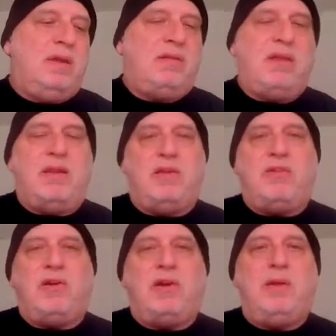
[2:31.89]
the
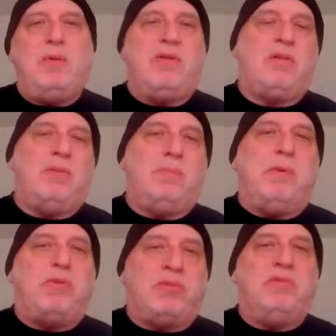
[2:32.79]
turkey, which is
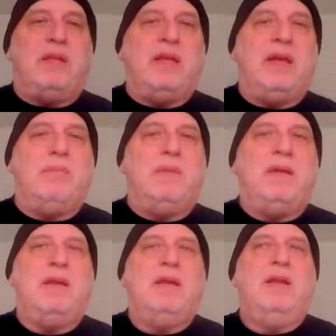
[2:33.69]
supposed to really add
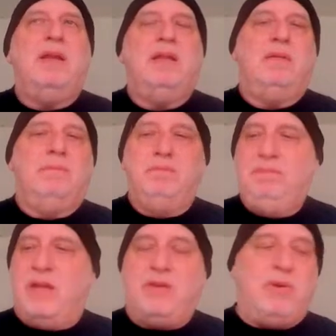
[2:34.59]
meat,
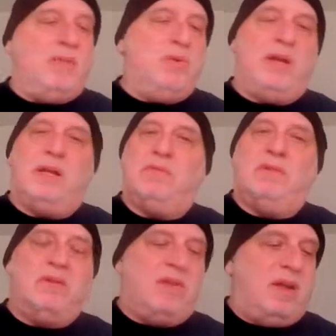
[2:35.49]
then you'd have one hell of a
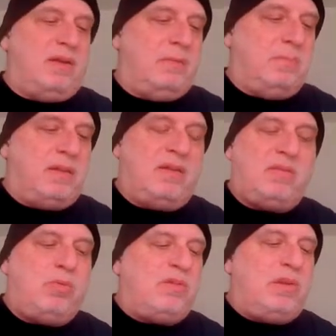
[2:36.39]
lasagna. But
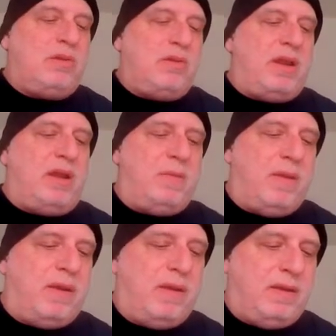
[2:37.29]
this was still good
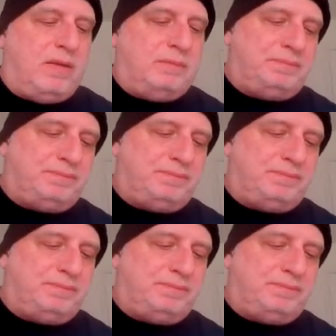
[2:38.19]
anyway, and